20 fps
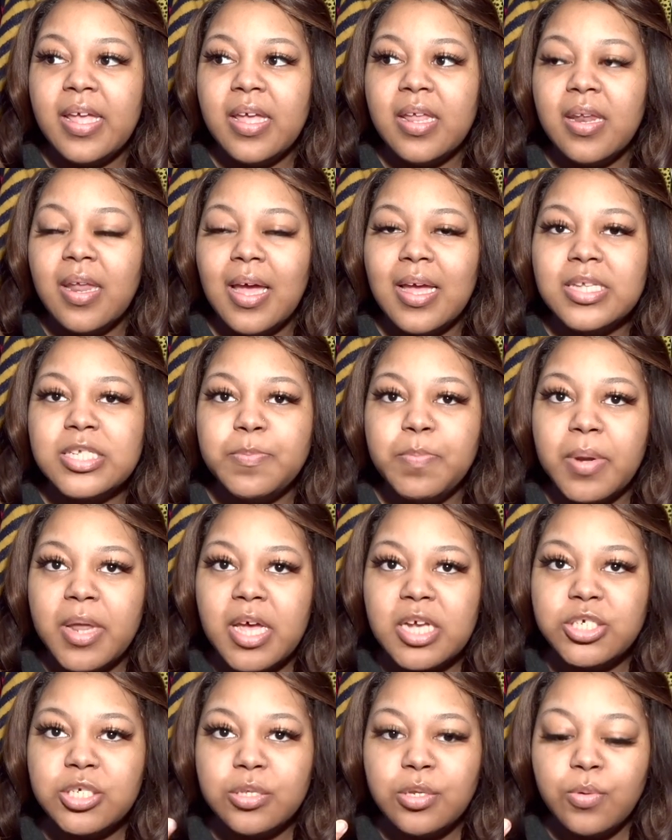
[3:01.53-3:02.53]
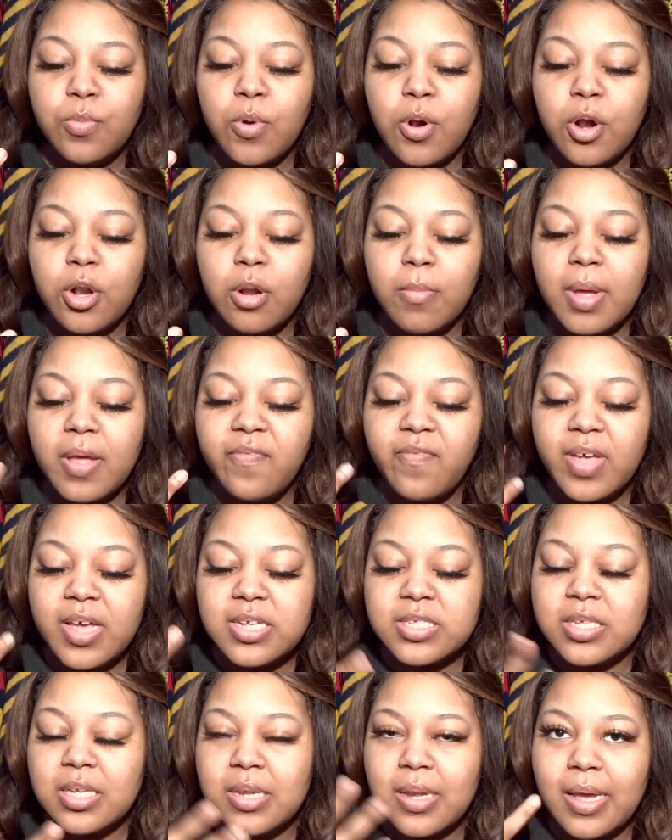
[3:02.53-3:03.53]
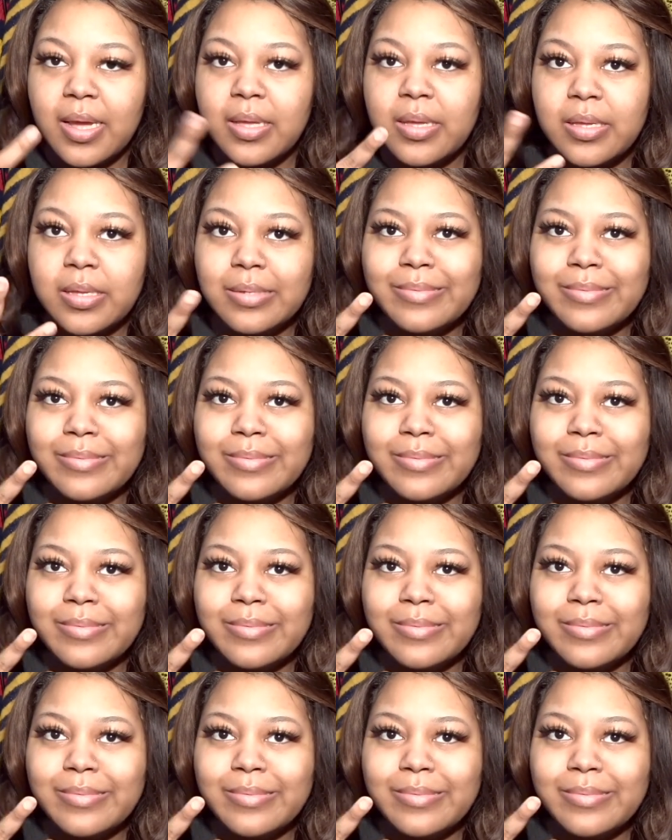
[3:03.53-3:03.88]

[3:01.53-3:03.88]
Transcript: like splash a little water on my face and like